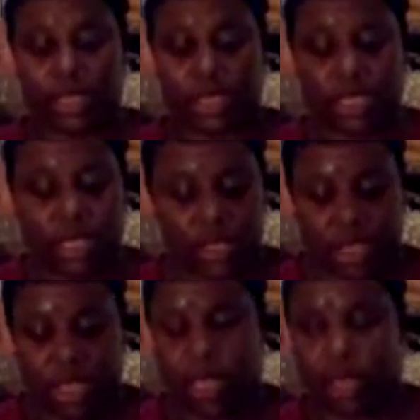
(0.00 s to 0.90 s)

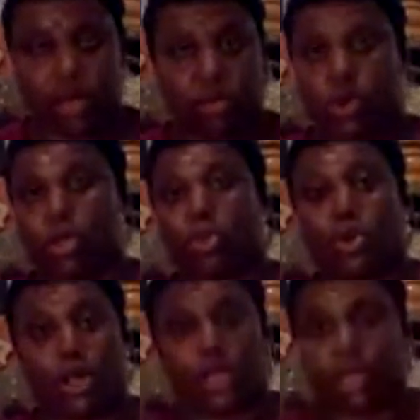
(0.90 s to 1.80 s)
nothing more
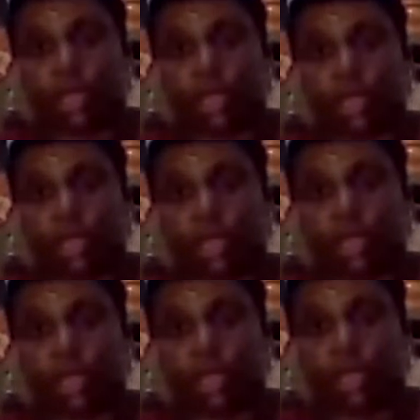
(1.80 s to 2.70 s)
important than the Most High.
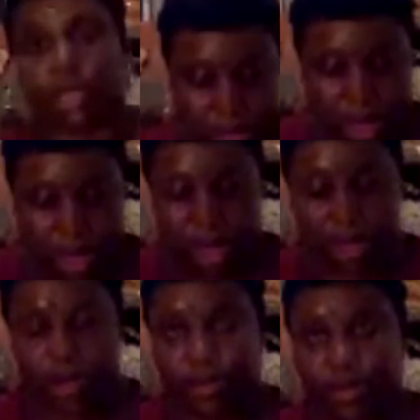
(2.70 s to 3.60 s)

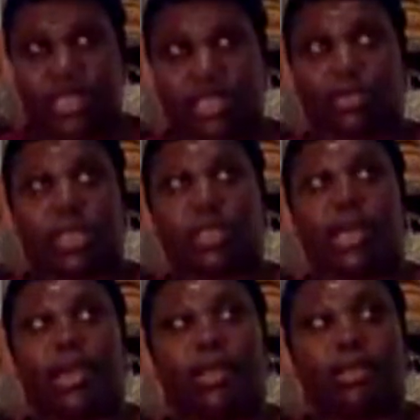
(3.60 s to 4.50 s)
That's something
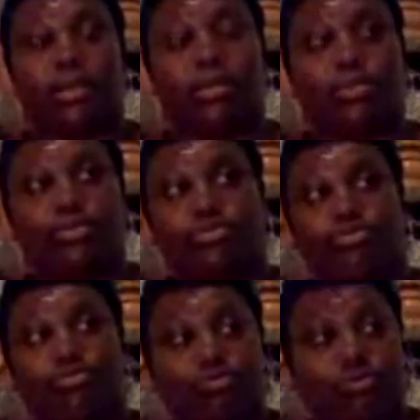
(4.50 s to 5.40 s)
that
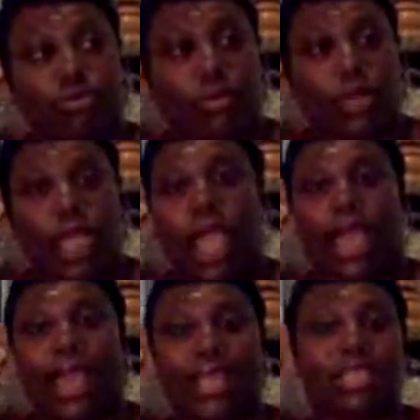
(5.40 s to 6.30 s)
I
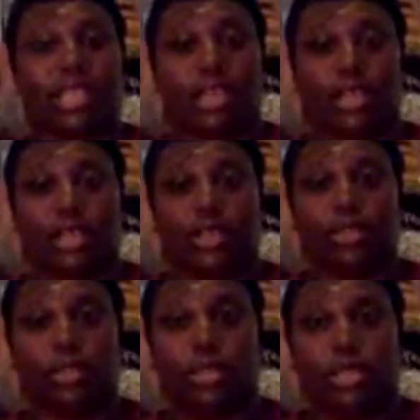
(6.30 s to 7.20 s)
had to learn.
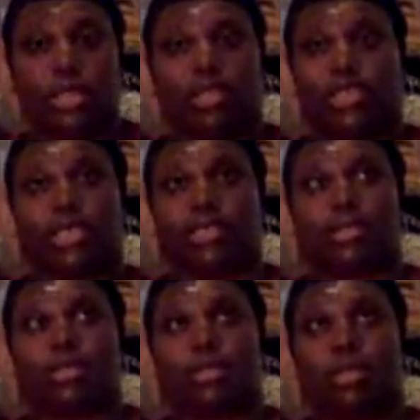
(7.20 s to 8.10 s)
Just
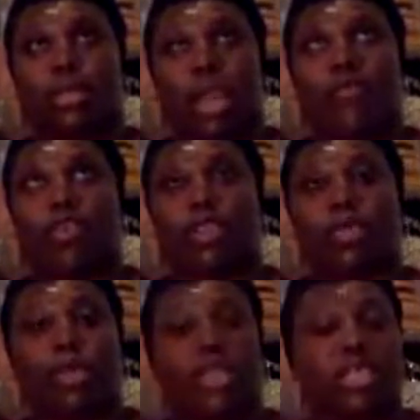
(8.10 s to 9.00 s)
I've only
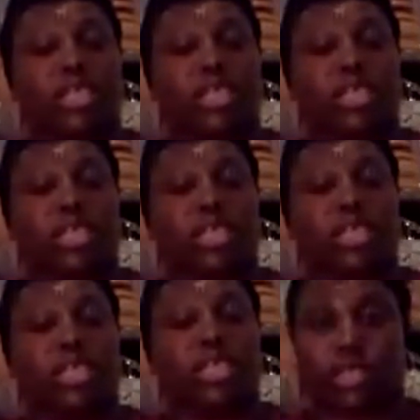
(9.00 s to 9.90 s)
been in this way like for